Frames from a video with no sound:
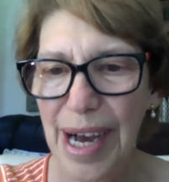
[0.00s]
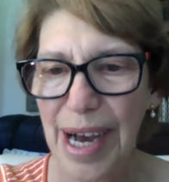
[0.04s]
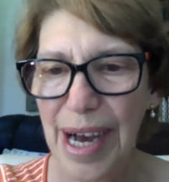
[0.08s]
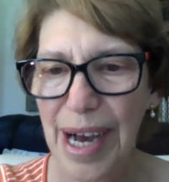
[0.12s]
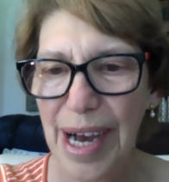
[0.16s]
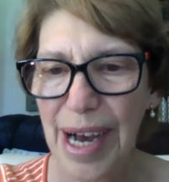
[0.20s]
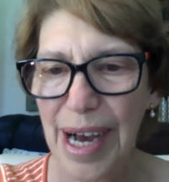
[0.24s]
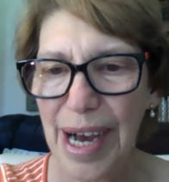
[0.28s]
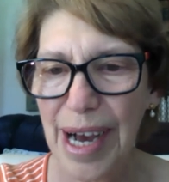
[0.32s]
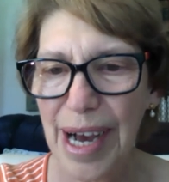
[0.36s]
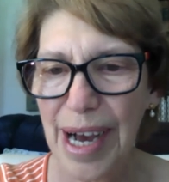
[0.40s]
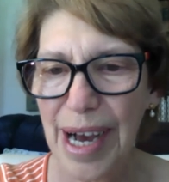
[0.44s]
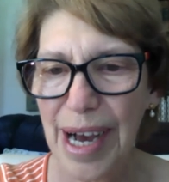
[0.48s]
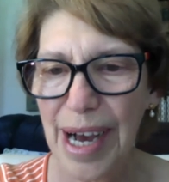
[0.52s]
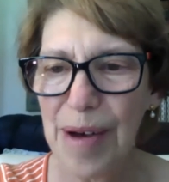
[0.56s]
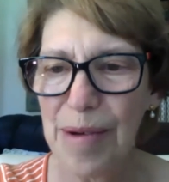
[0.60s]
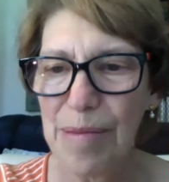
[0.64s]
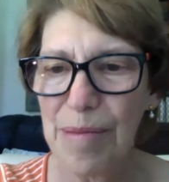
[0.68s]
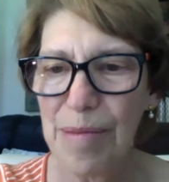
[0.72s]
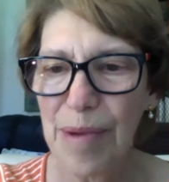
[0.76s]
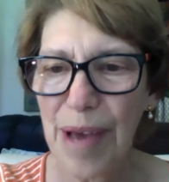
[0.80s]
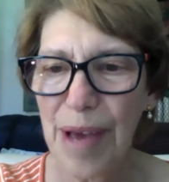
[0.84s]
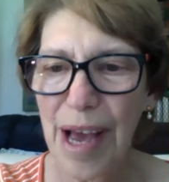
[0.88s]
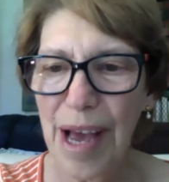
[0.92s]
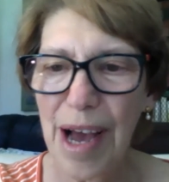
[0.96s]

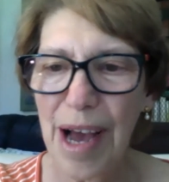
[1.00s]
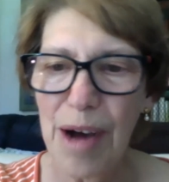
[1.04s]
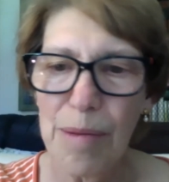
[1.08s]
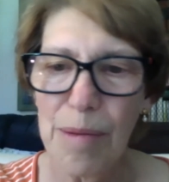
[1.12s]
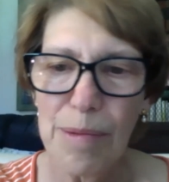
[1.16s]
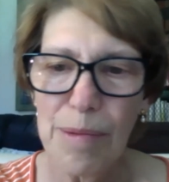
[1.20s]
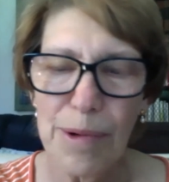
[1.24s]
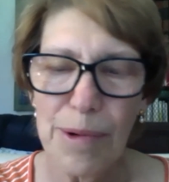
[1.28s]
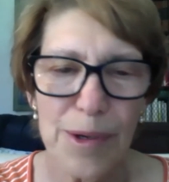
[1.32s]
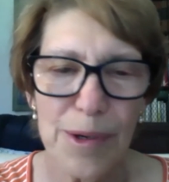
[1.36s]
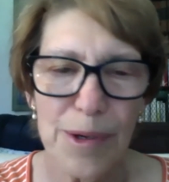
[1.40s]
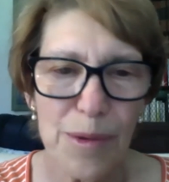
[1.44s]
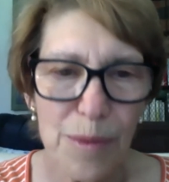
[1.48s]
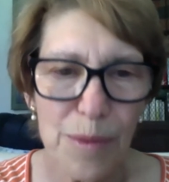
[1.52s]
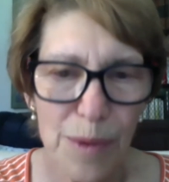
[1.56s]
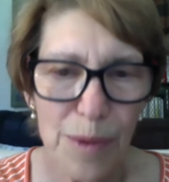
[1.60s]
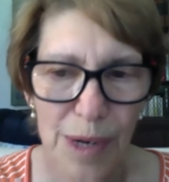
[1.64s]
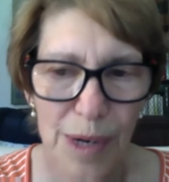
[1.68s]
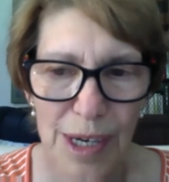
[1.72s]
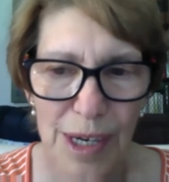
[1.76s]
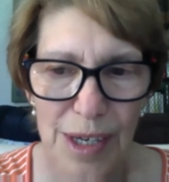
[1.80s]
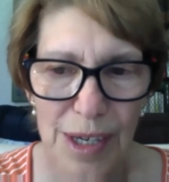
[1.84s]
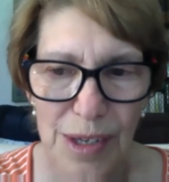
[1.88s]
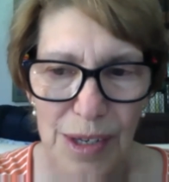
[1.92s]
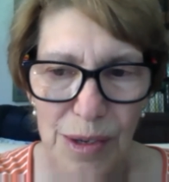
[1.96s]
How important
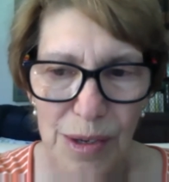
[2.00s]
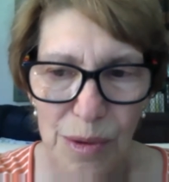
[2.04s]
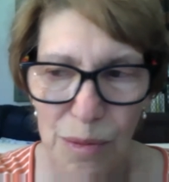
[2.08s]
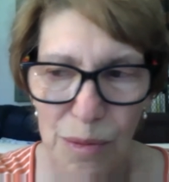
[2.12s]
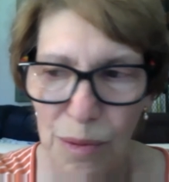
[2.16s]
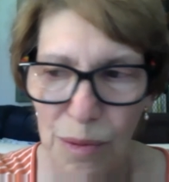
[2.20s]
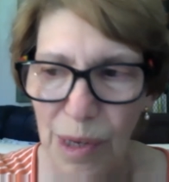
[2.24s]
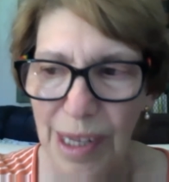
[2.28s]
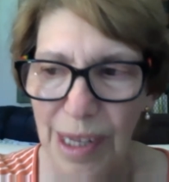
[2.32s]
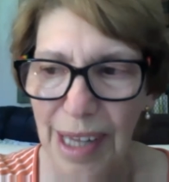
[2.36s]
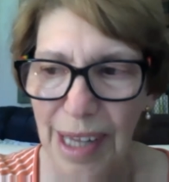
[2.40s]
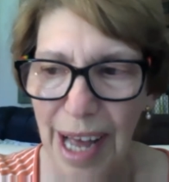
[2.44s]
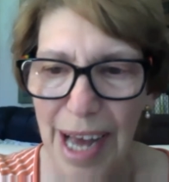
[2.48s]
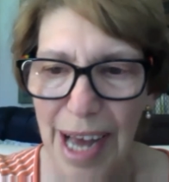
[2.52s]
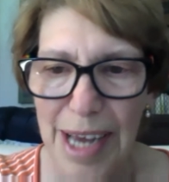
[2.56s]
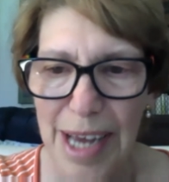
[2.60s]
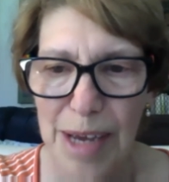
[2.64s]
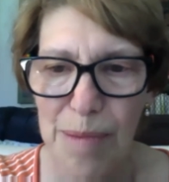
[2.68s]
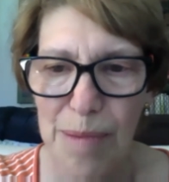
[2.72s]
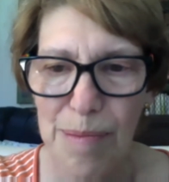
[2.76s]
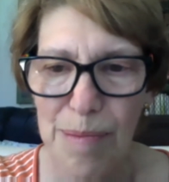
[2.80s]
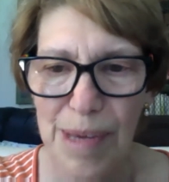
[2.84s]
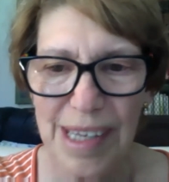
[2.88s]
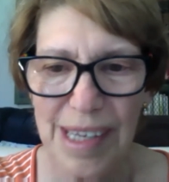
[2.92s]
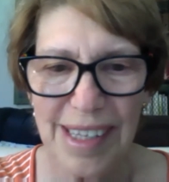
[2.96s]
was
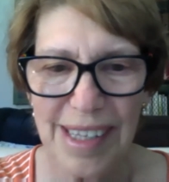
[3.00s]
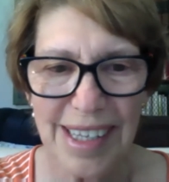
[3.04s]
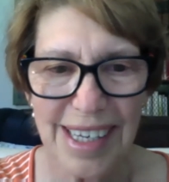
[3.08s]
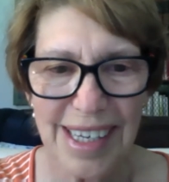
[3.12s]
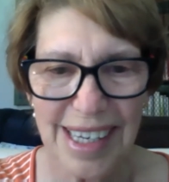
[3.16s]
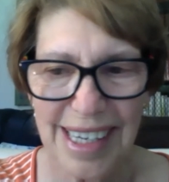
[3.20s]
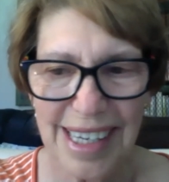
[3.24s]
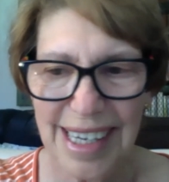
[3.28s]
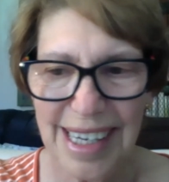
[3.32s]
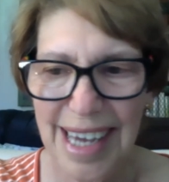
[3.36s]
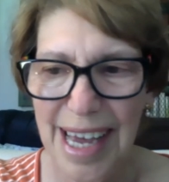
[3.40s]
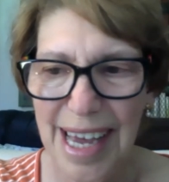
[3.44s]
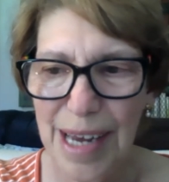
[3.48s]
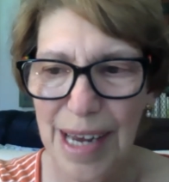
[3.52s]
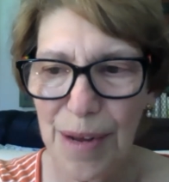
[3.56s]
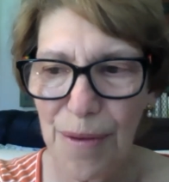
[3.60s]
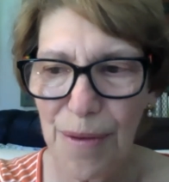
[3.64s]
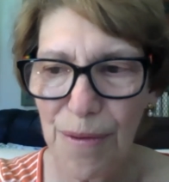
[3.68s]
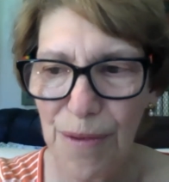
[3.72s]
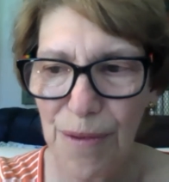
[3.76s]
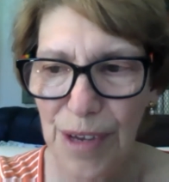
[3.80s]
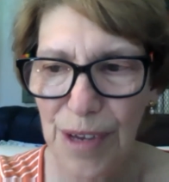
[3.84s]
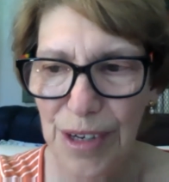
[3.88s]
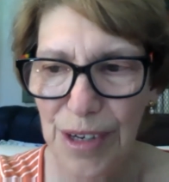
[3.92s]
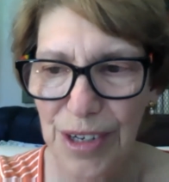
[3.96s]
reliability and
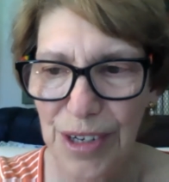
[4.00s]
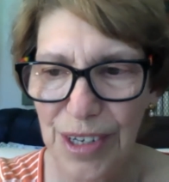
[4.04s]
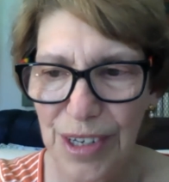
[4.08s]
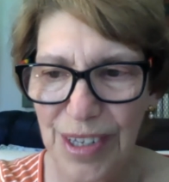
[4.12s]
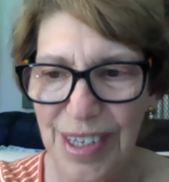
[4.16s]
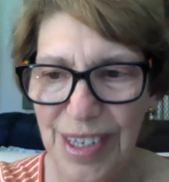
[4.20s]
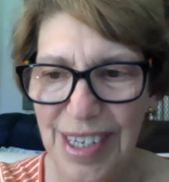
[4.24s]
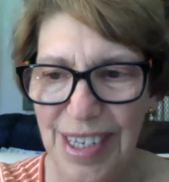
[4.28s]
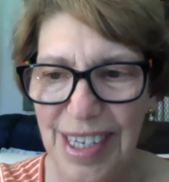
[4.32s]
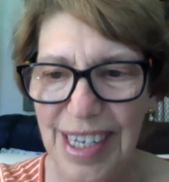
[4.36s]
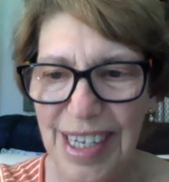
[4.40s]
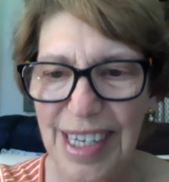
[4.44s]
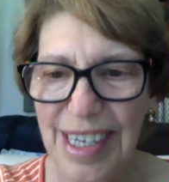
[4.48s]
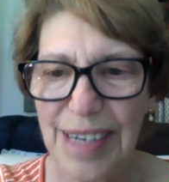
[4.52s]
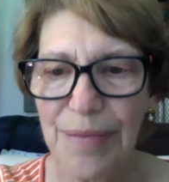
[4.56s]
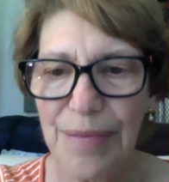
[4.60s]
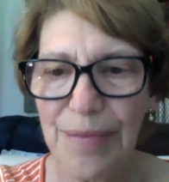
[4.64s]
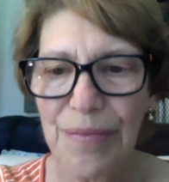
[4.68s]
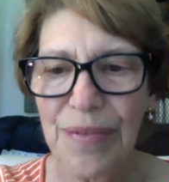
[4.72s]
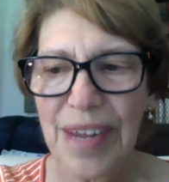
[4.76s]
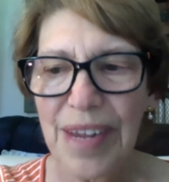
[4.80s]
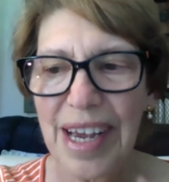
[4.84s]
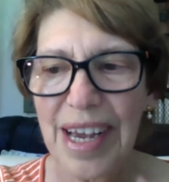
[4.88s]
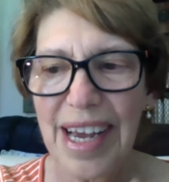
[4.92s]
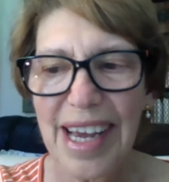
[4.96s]
efficiency
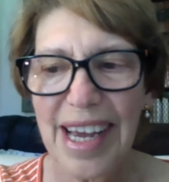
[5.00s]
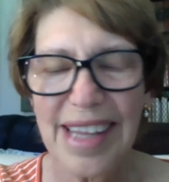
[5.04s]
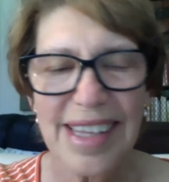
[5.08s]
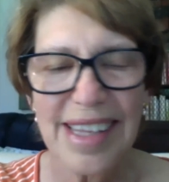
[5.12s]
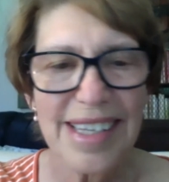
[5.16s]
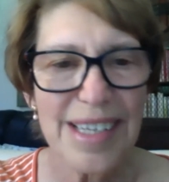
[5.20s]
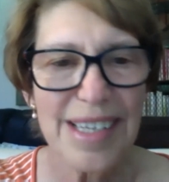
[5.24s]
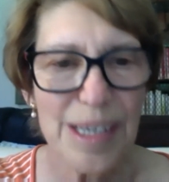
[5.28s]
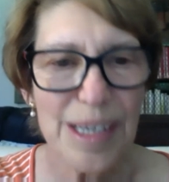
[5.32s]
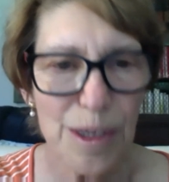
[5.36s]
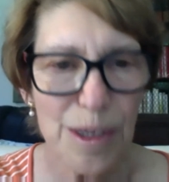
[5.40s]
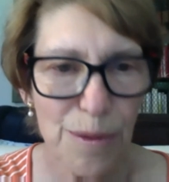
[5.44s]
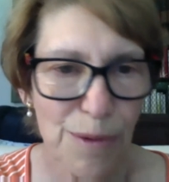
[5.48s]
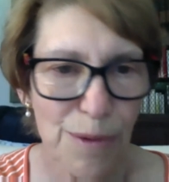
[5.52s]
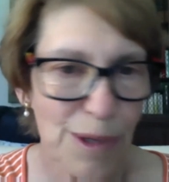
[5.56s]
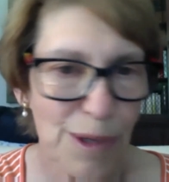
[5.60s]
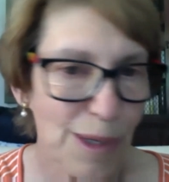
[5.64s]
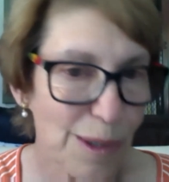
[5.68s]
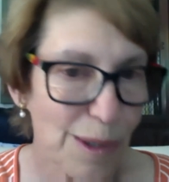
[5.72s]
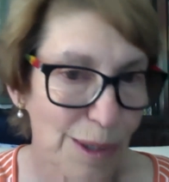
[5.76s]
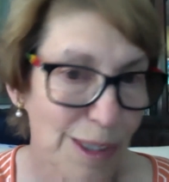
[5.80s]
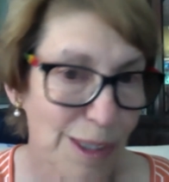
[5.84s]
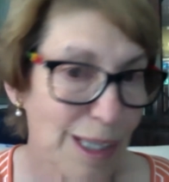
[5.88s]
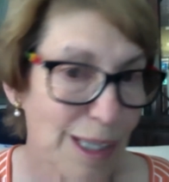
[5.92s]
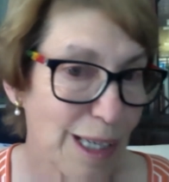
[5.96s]
and the
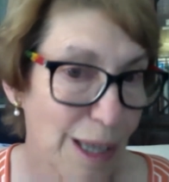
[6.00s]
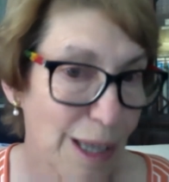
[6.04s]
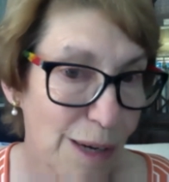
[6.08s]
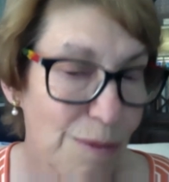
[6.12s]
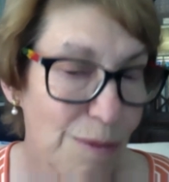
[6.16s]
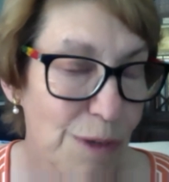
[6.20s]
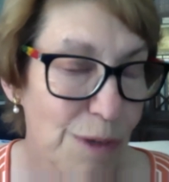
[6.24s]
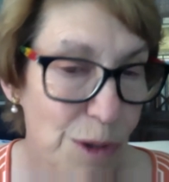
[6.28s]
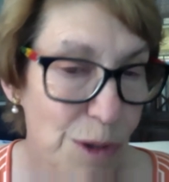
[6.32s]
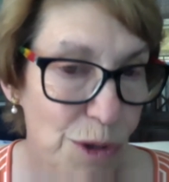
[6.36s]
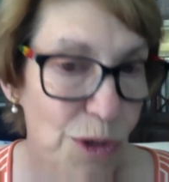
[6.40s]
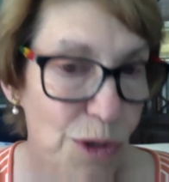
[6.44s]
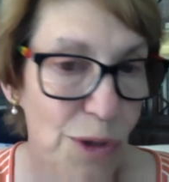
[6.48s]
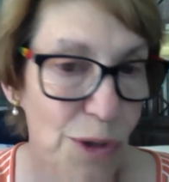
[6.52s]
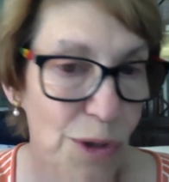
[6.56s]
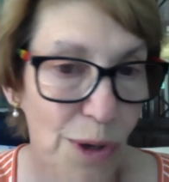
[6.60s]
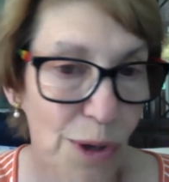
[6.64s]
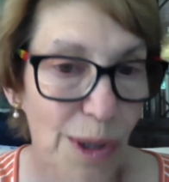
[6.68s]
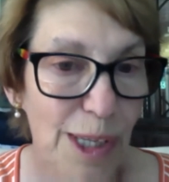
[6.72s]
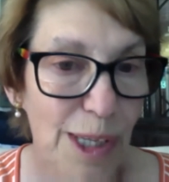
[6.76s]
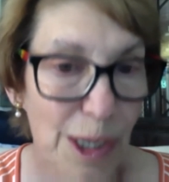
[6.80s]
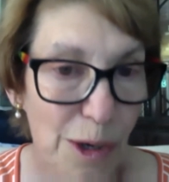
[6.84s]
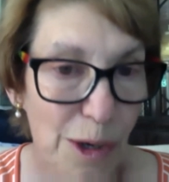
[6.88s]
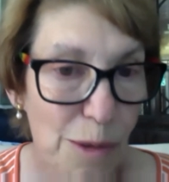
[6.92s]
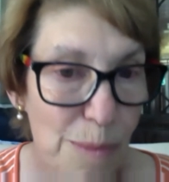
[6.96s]
difficulty of
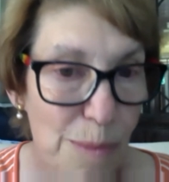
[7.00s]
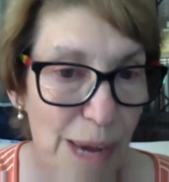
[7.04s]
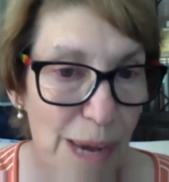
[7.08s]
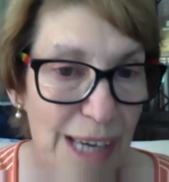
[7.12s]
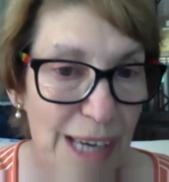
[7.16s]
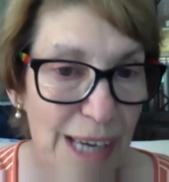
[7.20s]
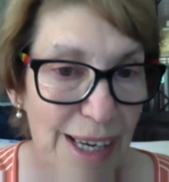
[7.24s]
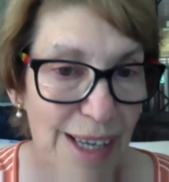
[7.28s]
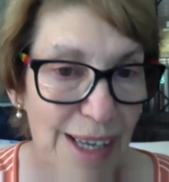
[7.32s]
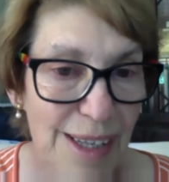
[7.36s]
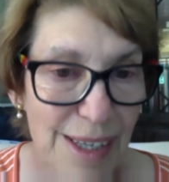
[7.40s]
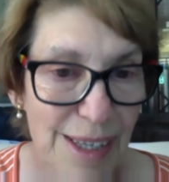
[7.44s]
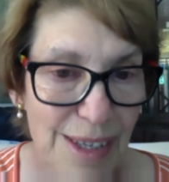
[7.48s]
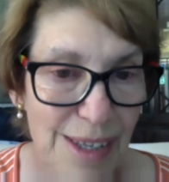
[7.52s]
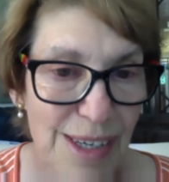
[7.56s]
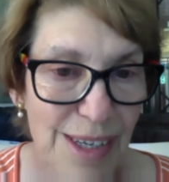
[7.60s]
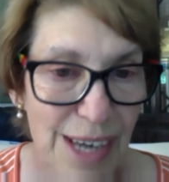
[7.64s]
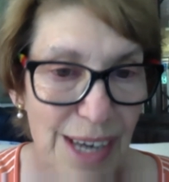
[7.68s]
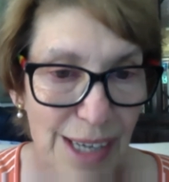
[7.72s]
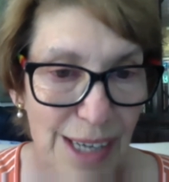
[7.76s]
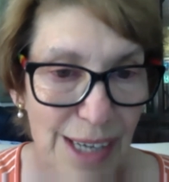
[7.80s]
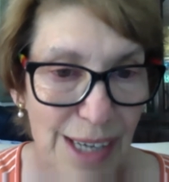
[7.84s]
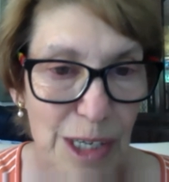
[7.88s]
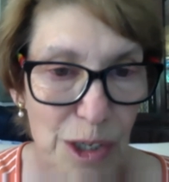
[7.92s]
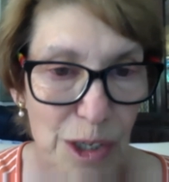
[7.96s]
installing or making these
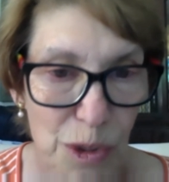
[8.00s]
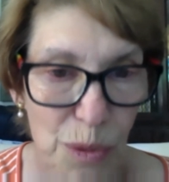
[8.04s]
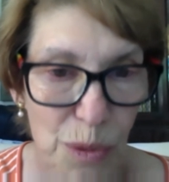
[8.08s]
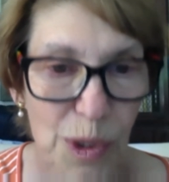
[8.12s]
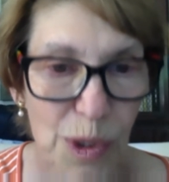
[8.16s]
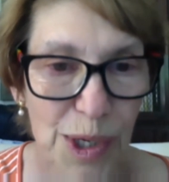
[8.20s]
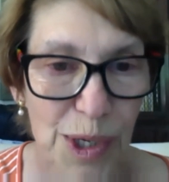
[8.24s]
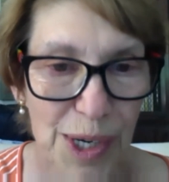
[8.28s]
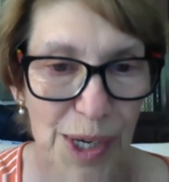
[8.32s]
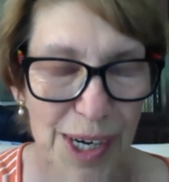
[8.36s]
techniques work?